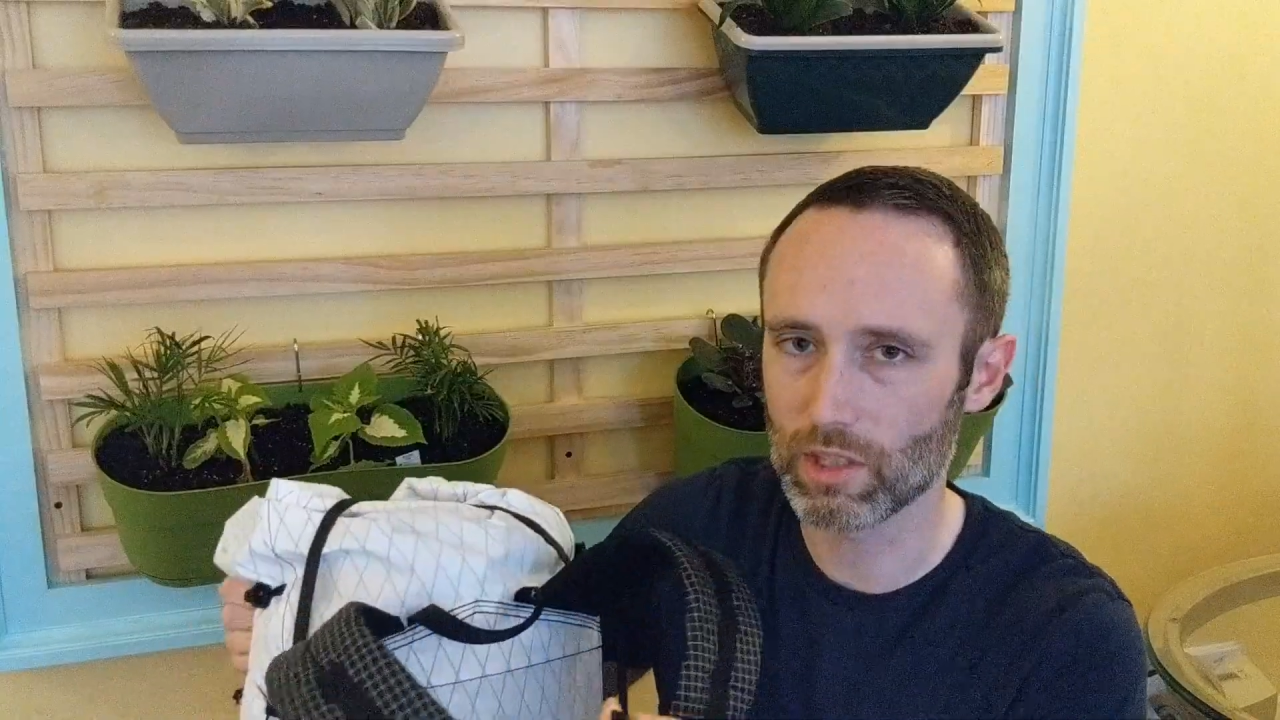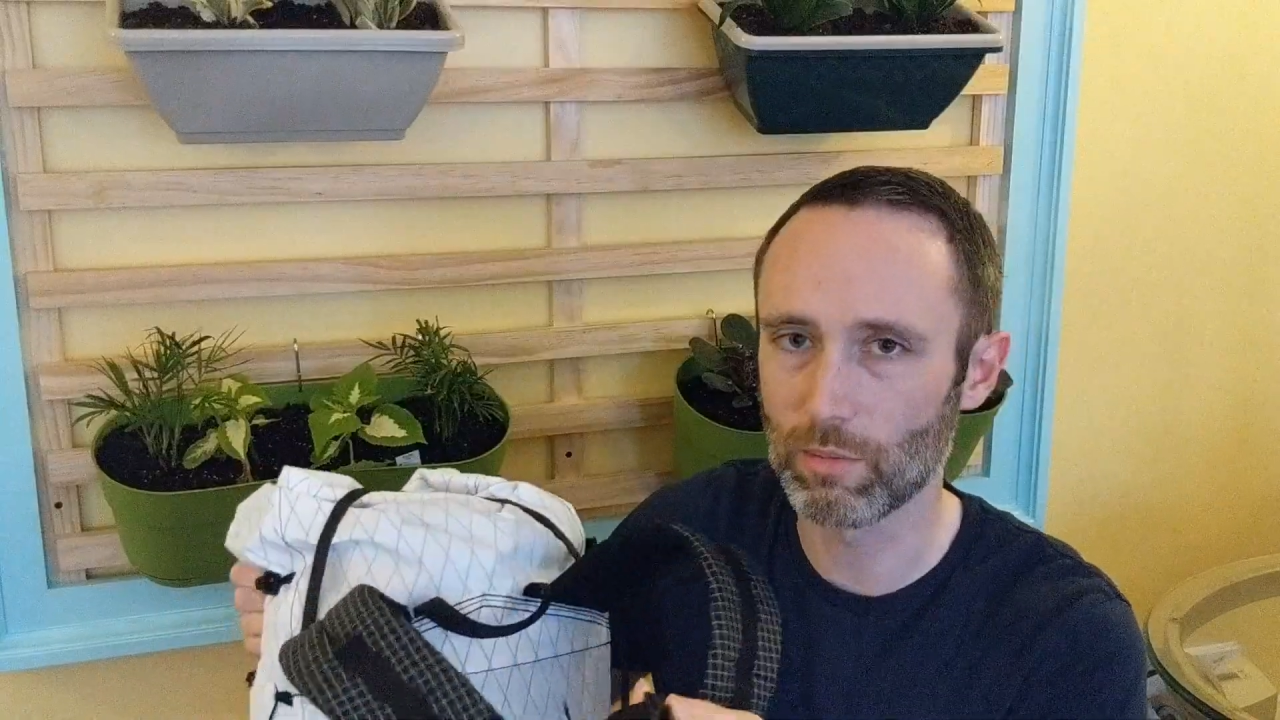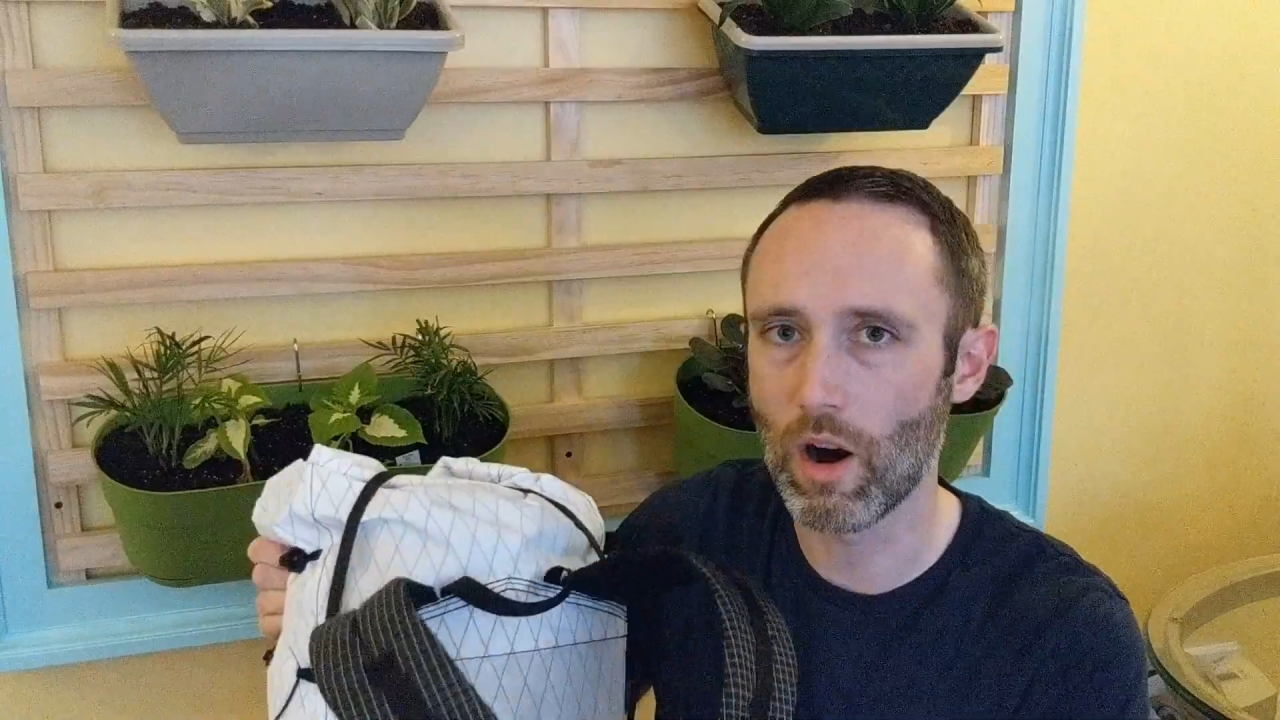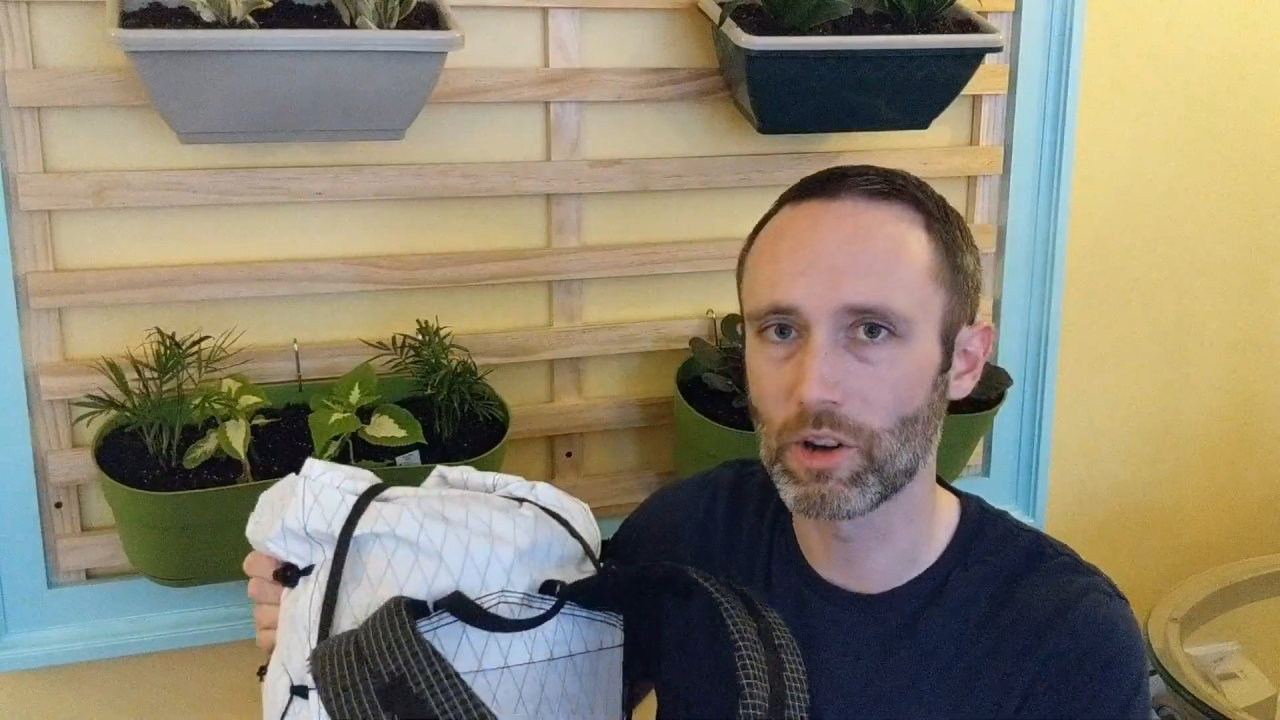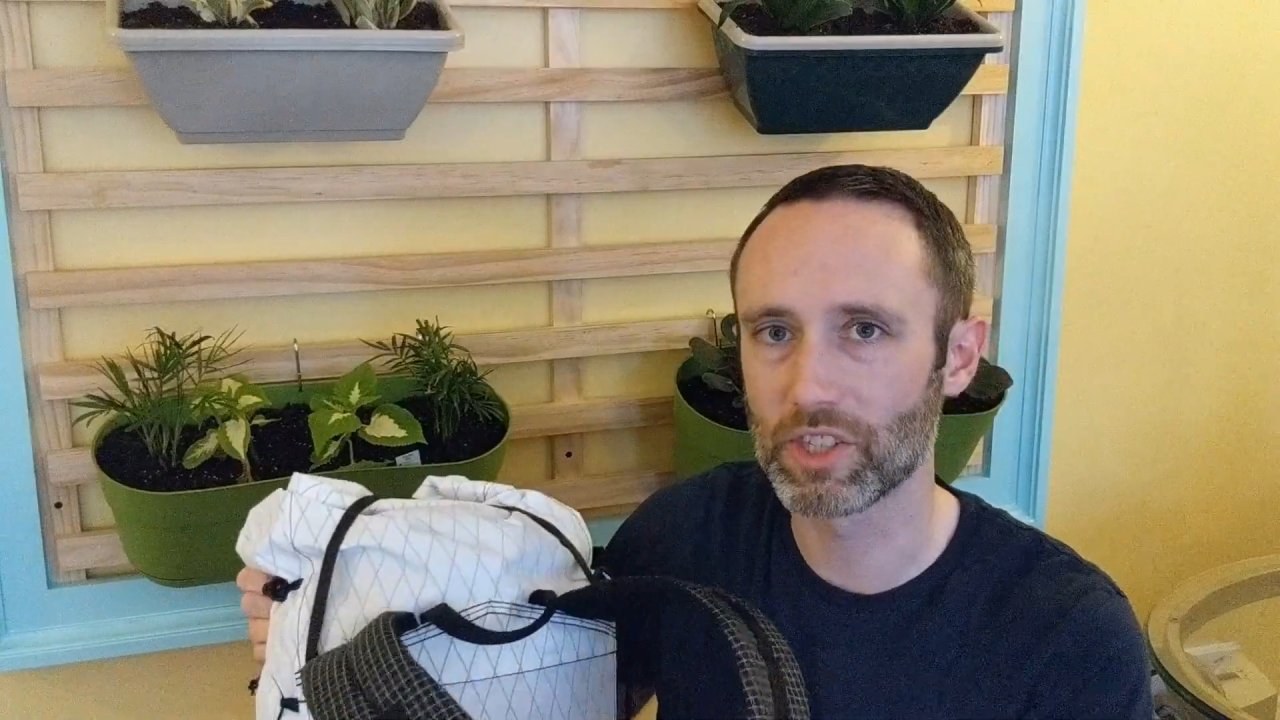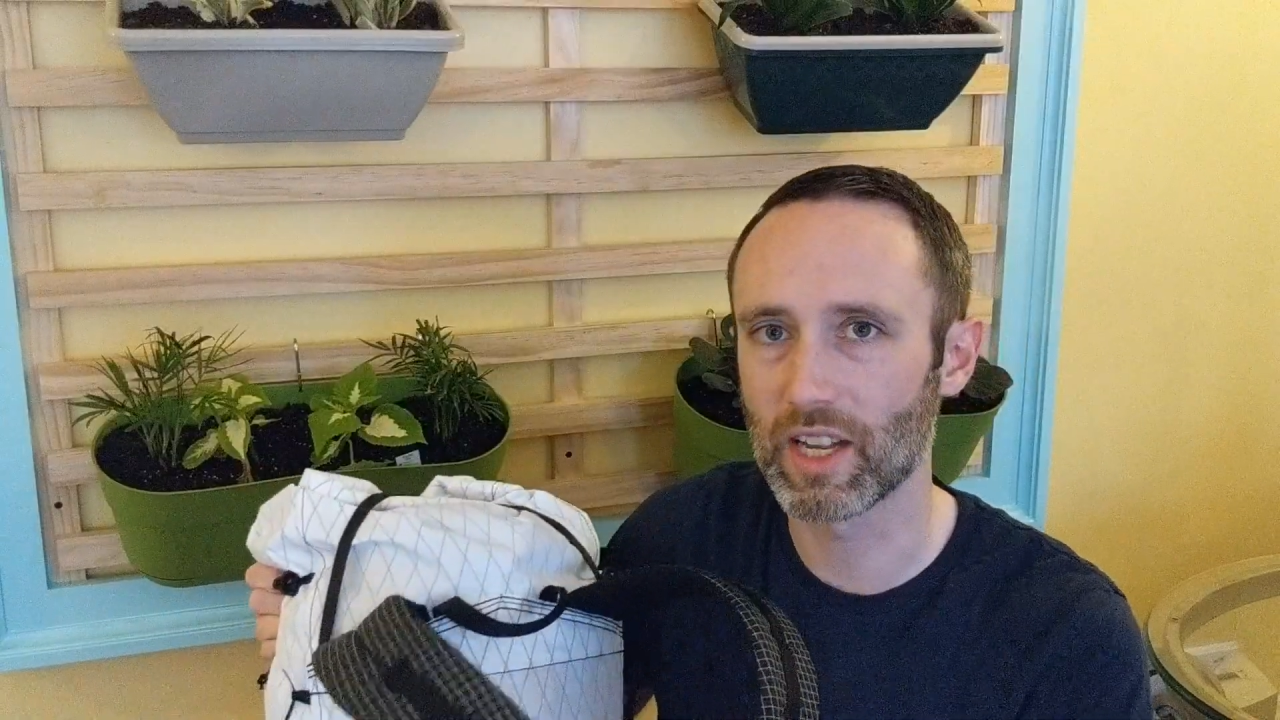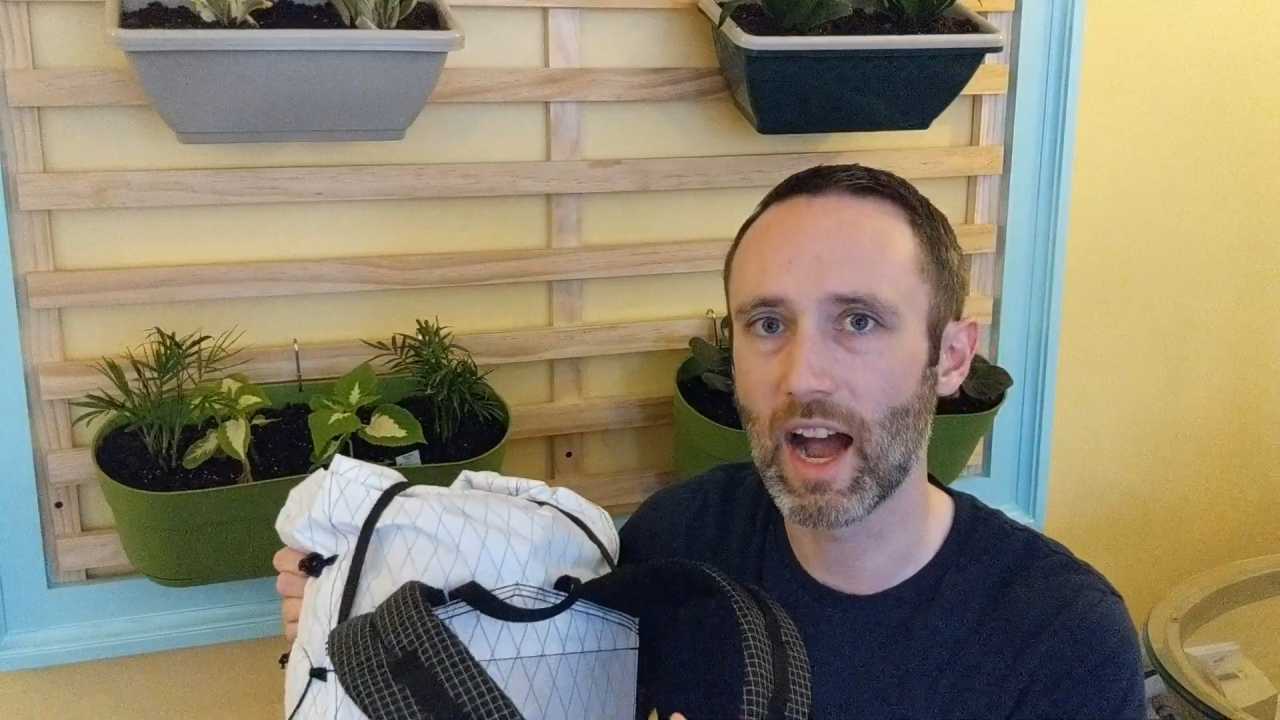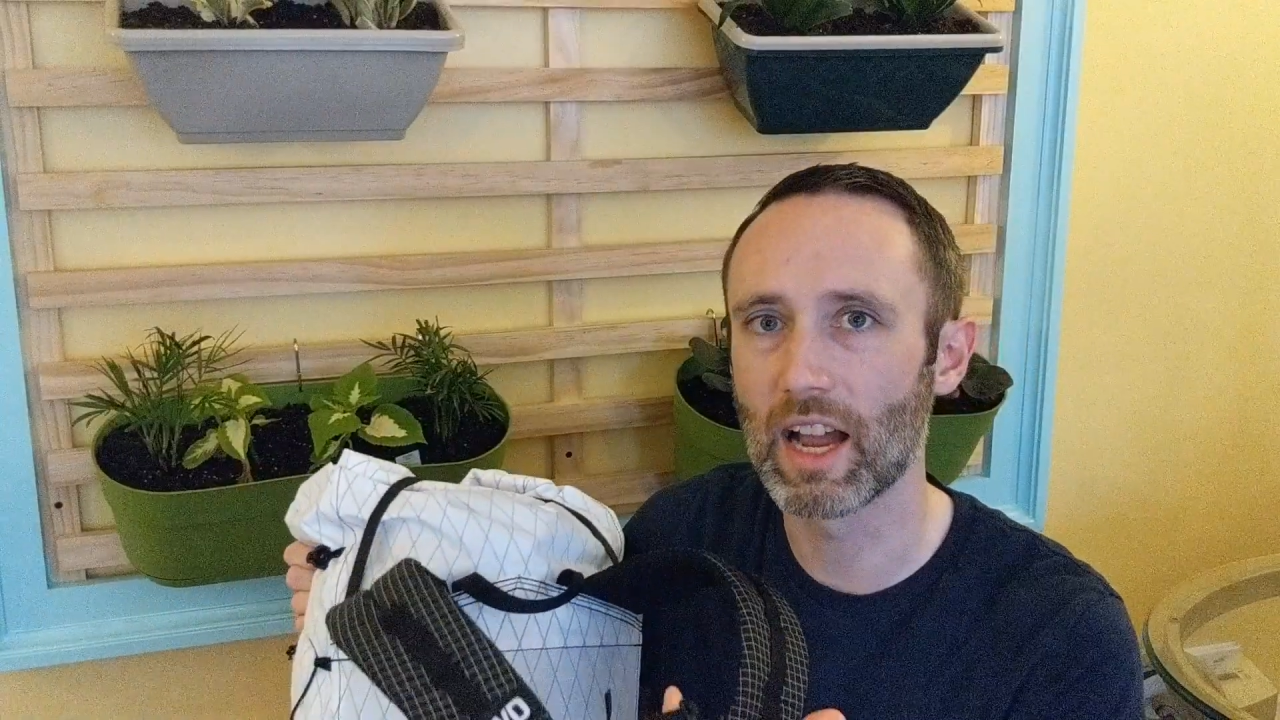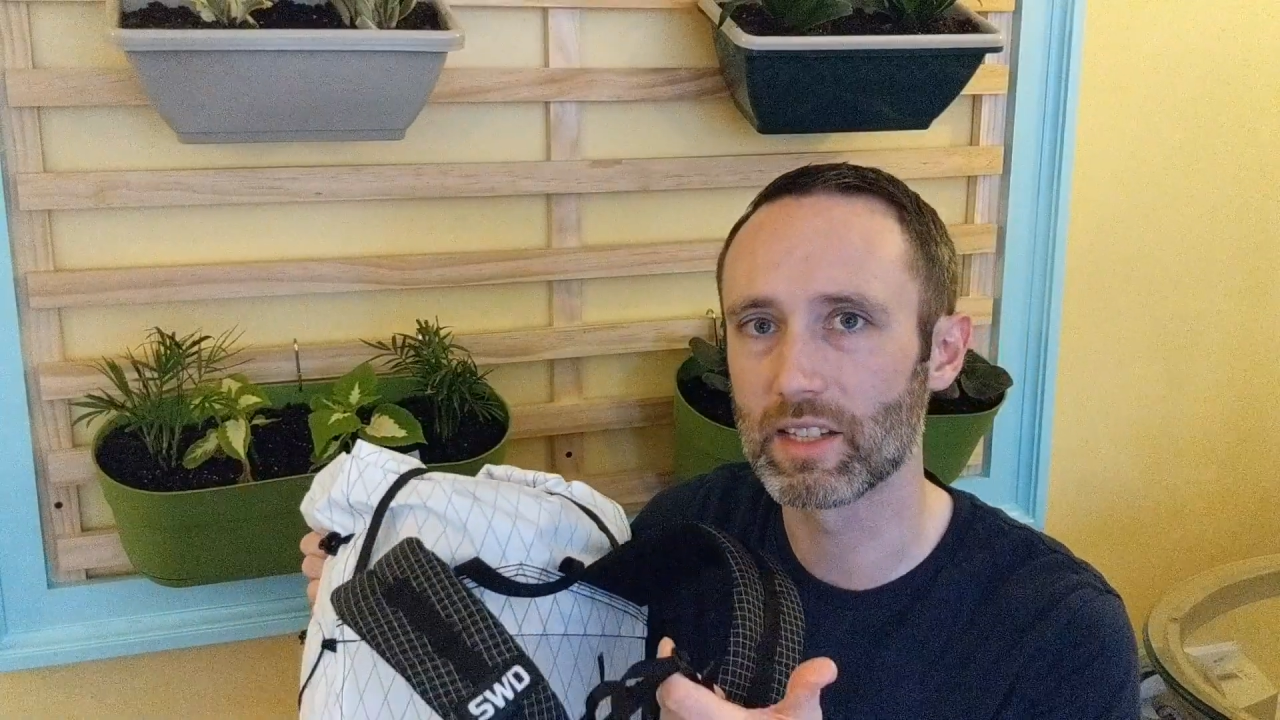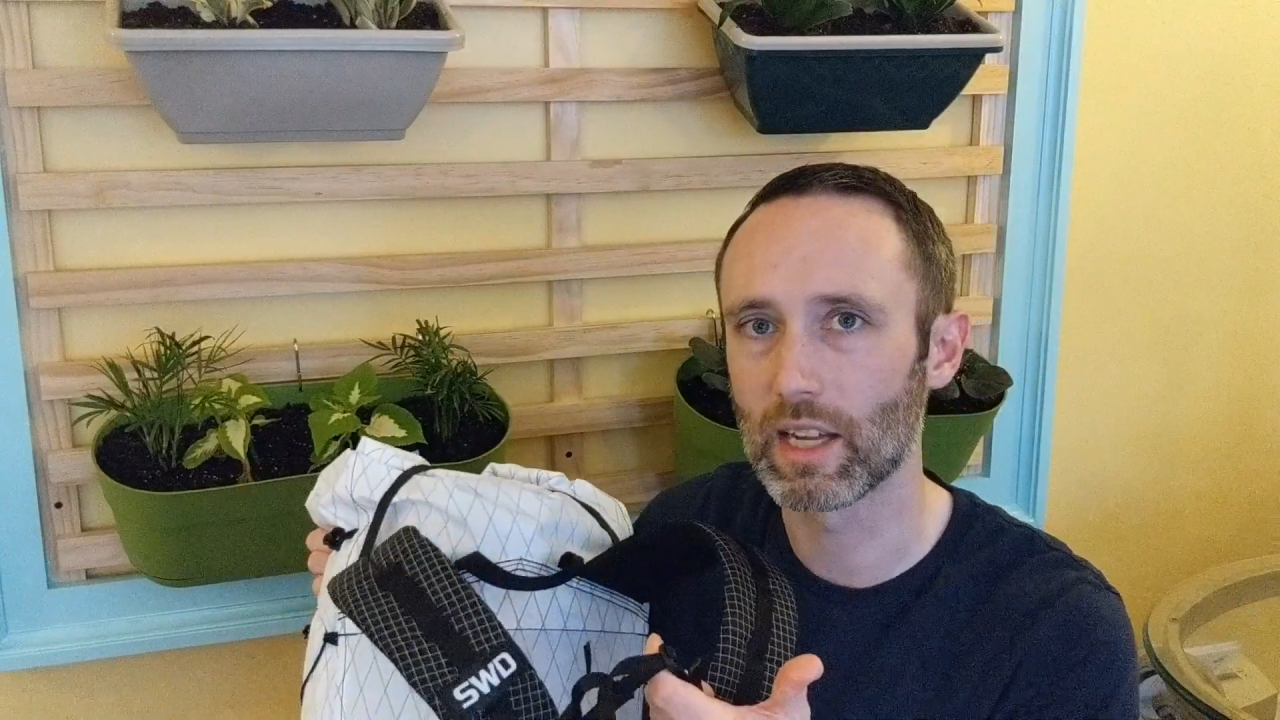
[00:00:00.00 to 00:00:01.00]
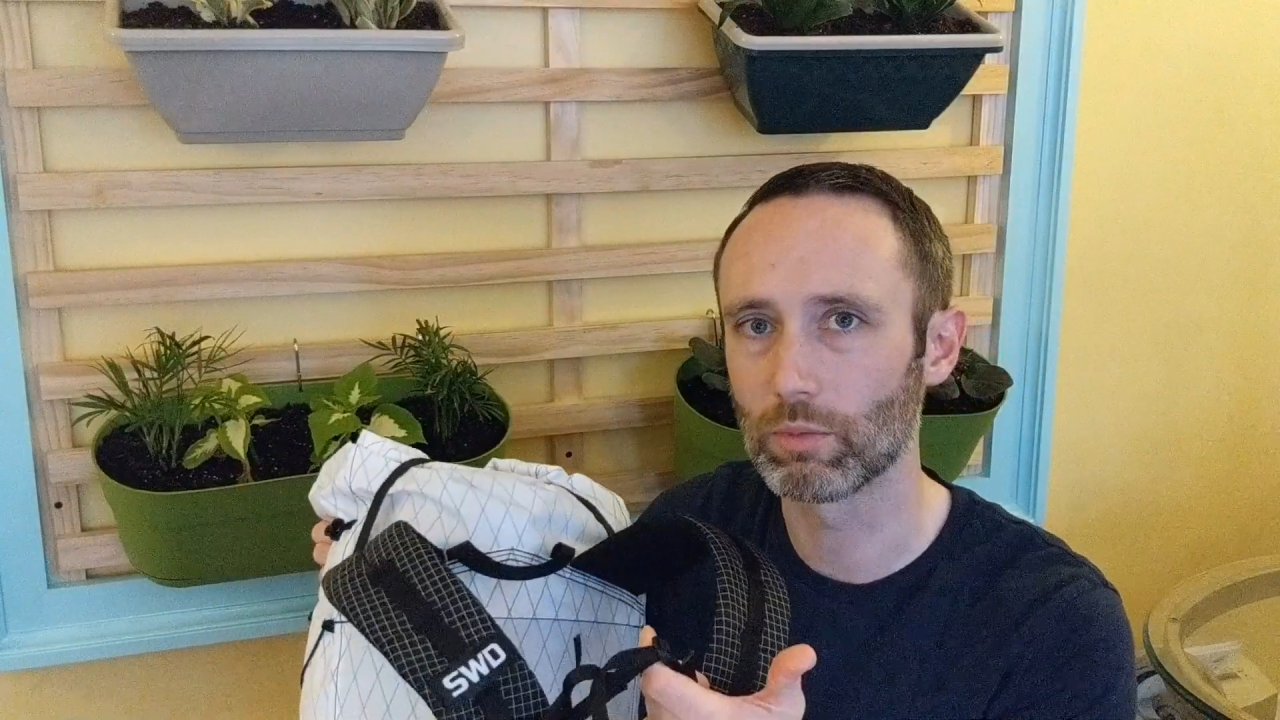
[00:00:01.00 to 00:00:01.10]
small size